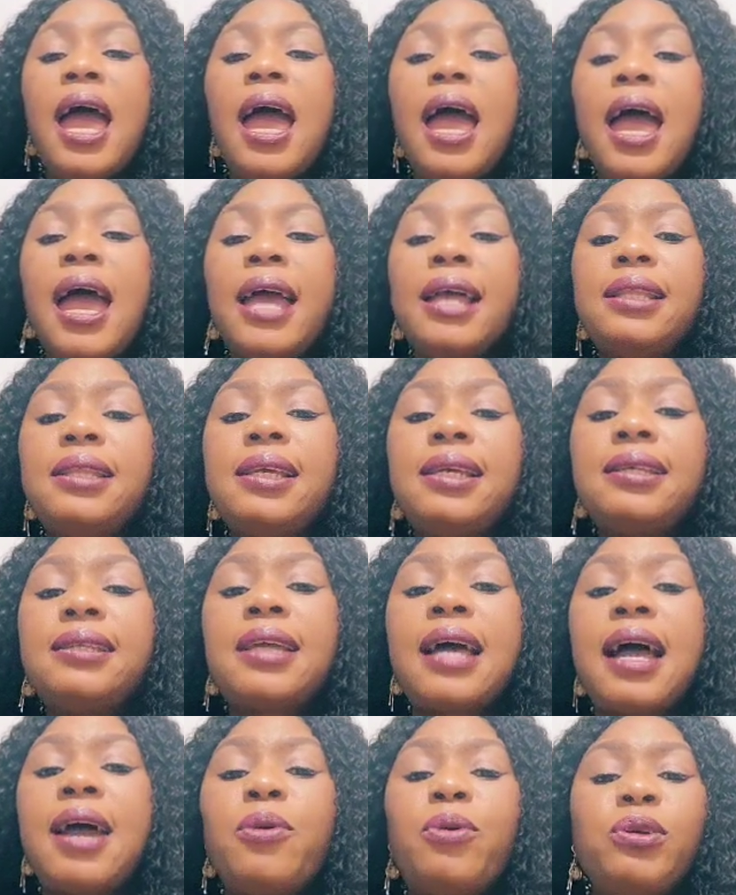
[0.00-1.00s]
And this
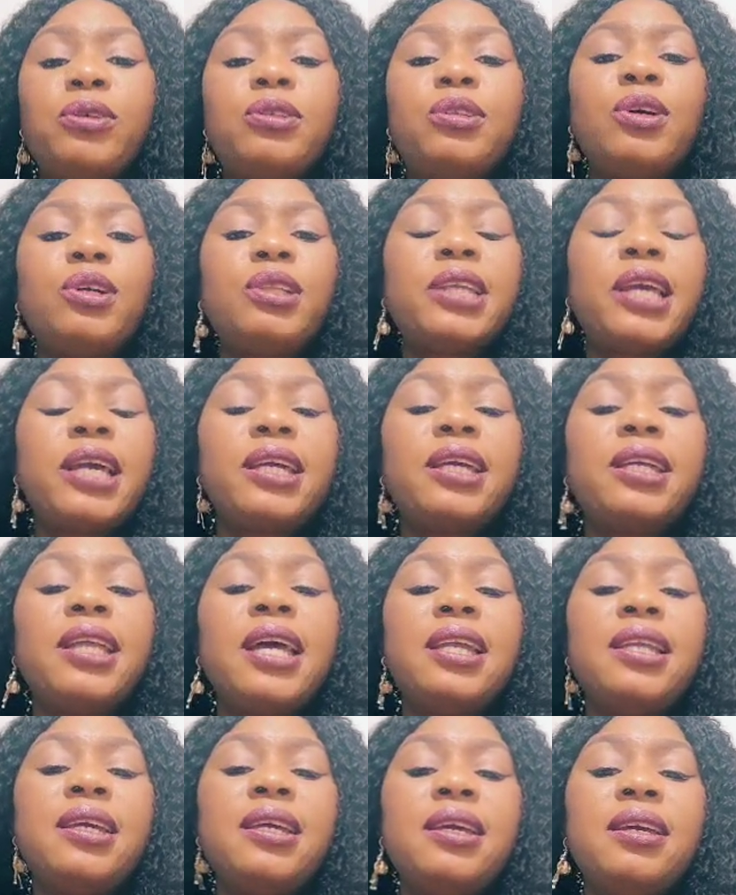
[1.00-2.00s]
time I was not taking
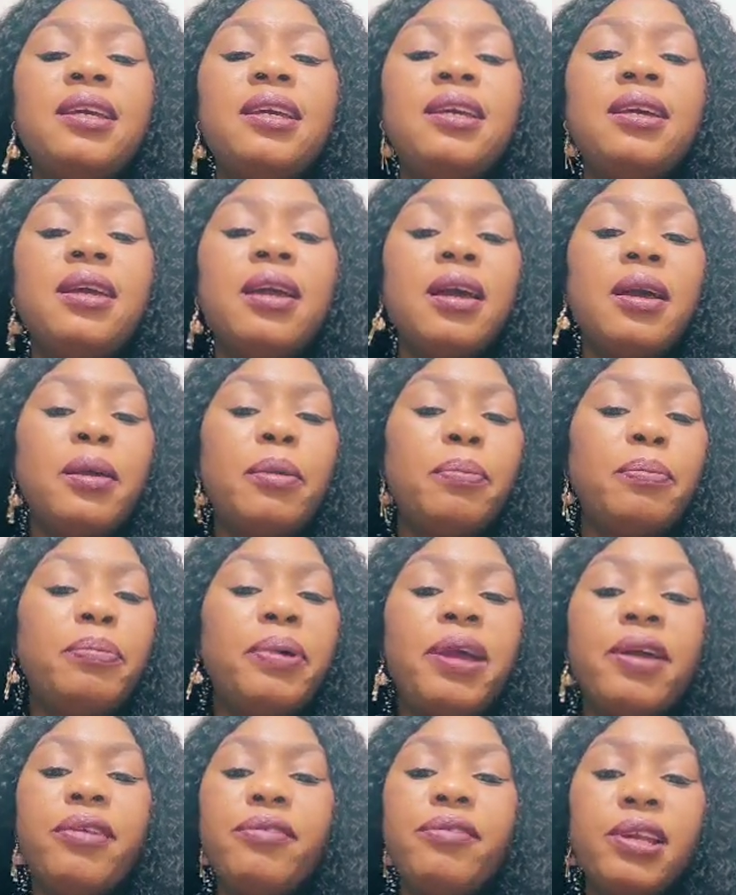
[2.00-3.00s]
any
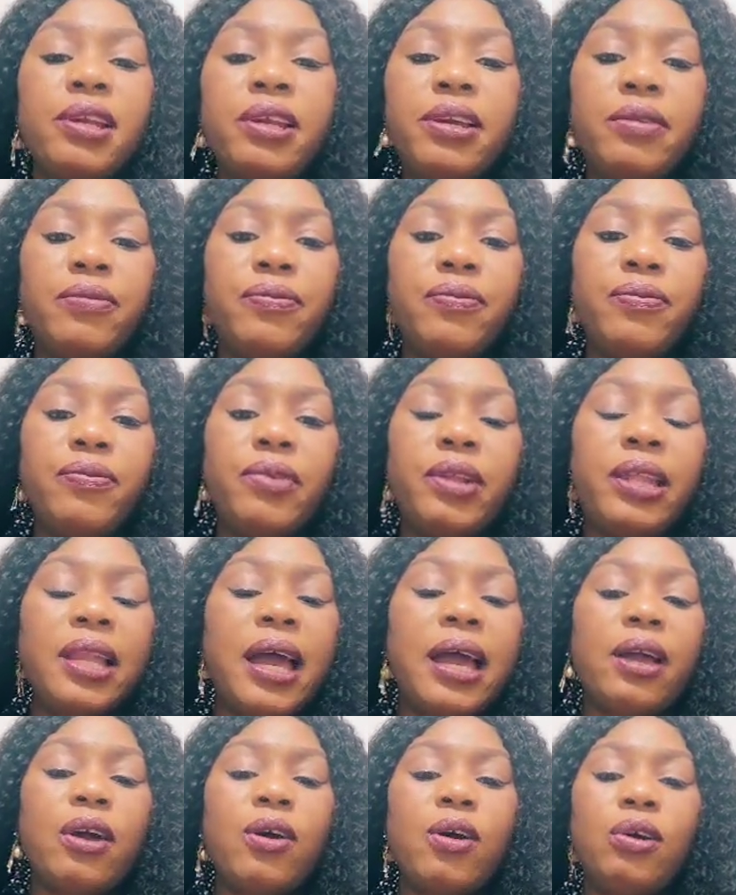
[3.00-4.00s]
pain relief,
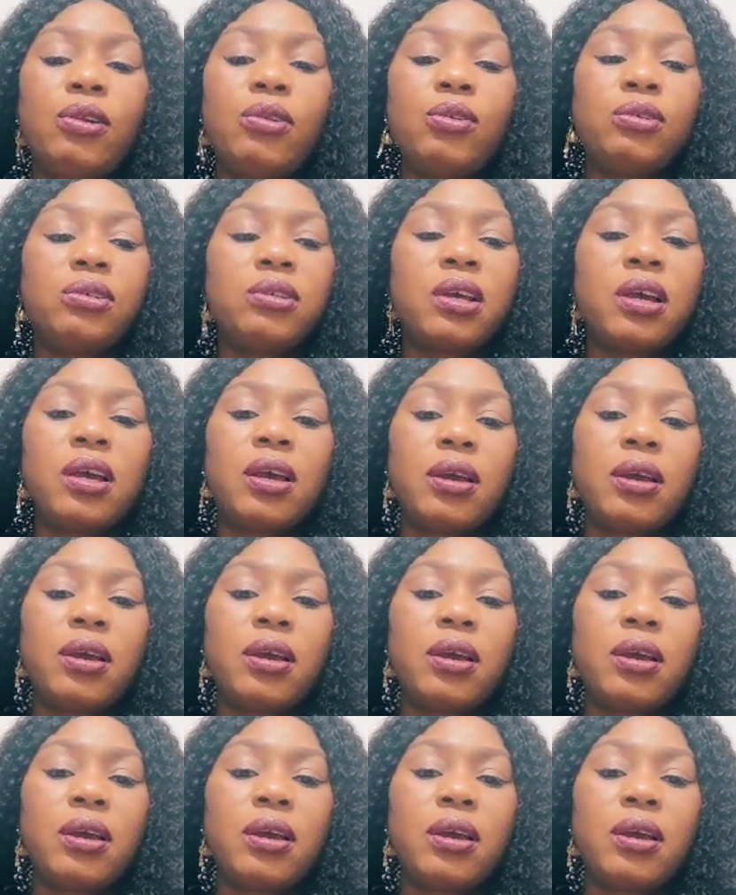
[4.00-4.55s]
like all those